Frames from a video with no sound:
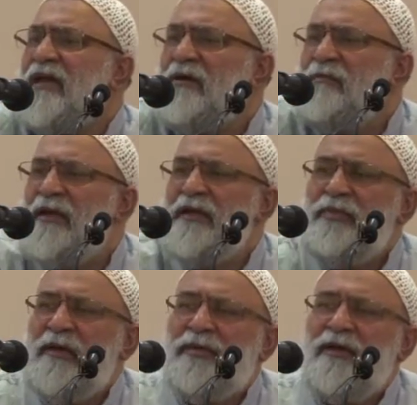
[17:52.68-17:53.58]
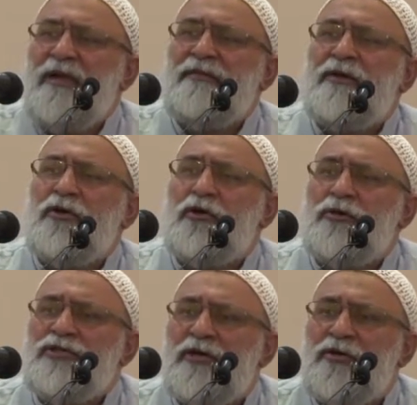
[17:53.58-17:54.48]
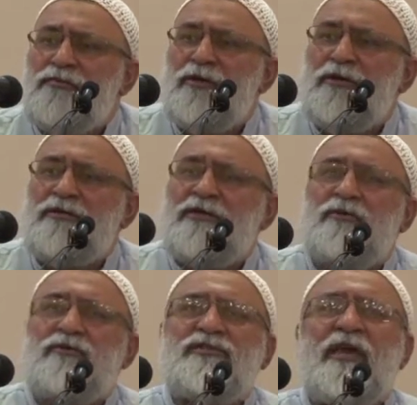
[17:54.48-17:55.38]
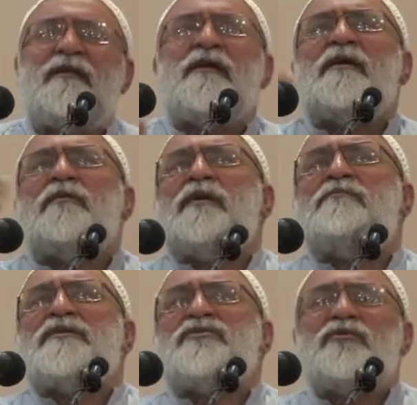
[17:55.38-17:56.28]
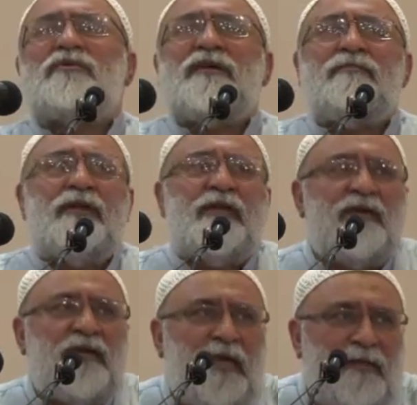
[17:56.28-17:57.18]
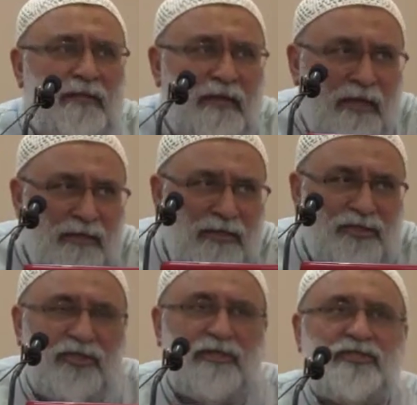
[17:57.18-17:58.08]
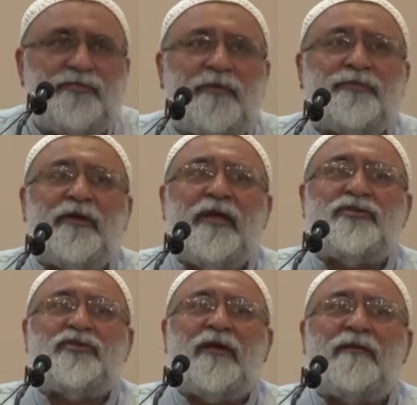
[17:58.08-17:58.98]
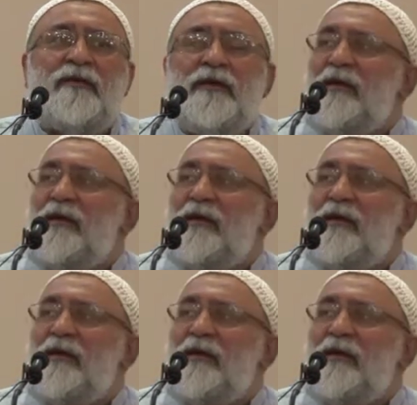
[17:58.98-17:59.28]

There were many people in the Khoja community who said, we must do tabligh in the indigenous population.